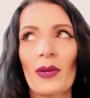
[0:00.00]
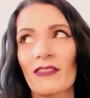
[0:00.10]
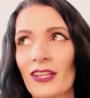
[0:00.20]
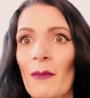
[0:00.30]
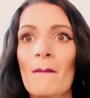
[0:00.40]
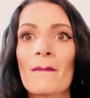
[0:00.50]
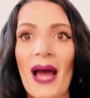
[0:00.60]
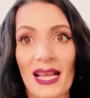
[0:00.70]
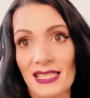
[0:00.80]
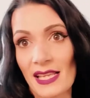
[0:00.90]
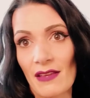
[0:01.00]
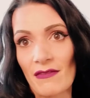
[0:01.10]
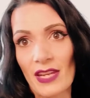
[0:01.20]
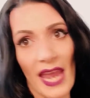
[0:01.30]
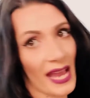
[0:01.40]
We've got a
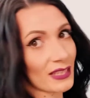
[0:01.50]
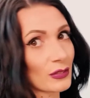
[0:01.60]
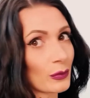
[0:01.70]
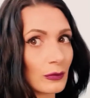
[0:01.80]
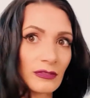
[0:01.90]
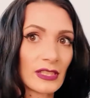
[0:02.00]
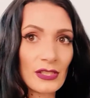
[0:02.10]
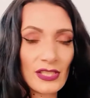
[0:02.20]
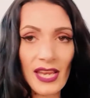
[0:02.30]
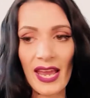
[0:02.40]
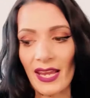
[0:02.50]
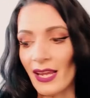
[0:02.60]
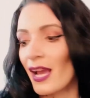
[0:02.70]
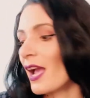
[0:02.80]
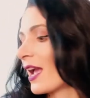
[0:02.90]
massive next haul for you
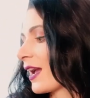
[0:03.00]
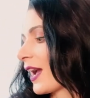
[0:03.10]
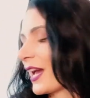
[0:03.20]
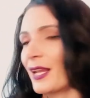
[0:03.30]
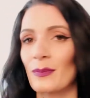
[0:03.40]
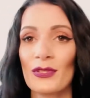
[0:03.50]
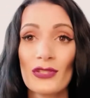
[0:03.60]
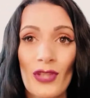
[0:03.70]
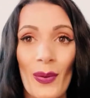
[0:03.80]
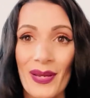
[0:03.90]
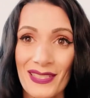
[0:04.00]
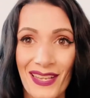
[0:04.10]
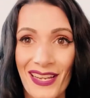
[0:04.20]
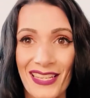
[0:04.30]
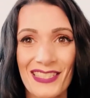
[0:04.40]
today and I'm so
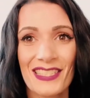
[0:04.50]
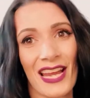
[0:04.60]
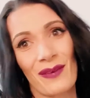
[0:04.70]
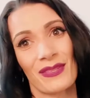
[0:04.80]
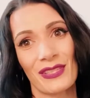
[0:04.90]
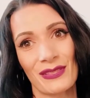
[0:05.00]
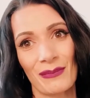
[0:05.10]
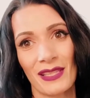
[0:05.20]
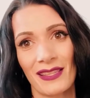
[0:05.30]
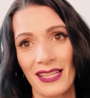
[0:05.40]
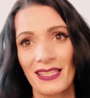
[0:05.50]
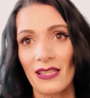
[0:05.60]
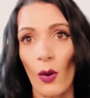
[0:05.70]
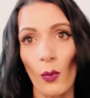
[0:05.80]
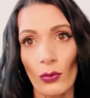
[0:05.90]
excited to share with you some of the
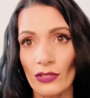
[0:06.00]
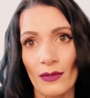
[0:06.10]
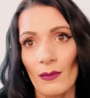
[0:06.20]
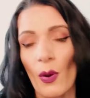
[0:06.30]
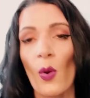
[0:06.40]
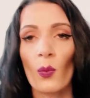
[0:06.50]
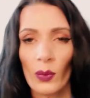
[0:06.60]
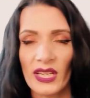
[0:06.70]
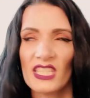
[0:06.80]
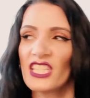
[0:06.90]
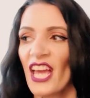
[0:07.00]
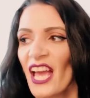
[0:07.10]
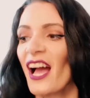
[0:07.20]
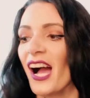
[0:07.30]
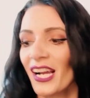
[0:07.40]
things. Autumn,
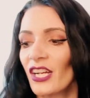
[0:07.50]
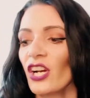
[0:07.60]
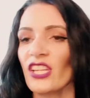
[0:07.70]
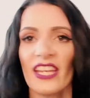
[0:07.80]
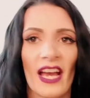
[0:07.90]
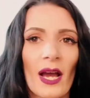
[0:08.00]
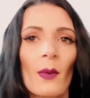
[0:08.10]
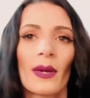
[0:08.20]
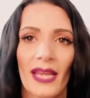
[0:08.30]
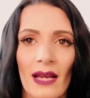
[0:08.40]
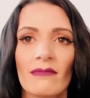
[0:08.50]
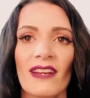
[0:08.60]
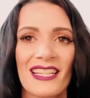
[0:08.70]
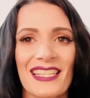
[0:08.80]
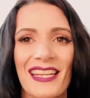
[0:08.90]
winter, I got you, we're getting
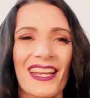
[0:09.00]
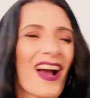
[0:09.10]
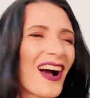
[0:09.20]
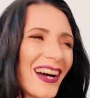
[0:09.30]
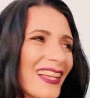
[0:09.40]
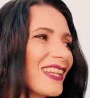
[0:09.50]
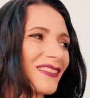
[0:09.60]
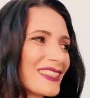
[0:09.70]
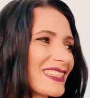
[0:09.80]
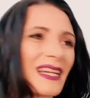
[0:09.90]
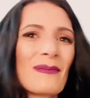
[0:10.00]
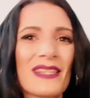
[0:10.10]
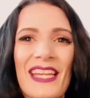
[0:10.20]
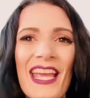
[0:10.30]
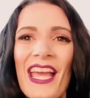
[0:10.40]
ready. I love this time
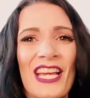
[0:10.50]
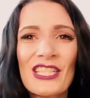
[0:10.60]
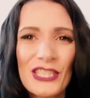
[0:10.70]
of year.